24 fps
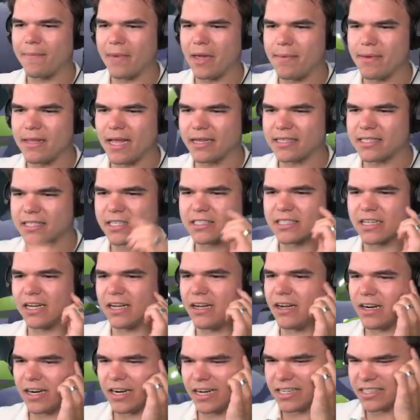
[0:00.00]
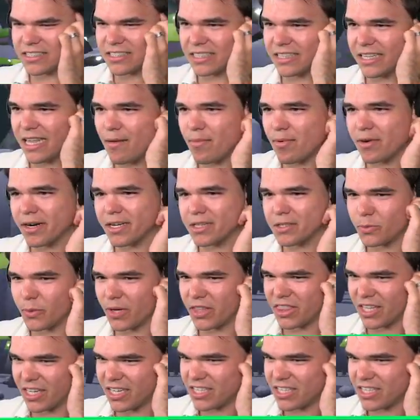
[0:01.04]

Maybe that's because our celebrity's with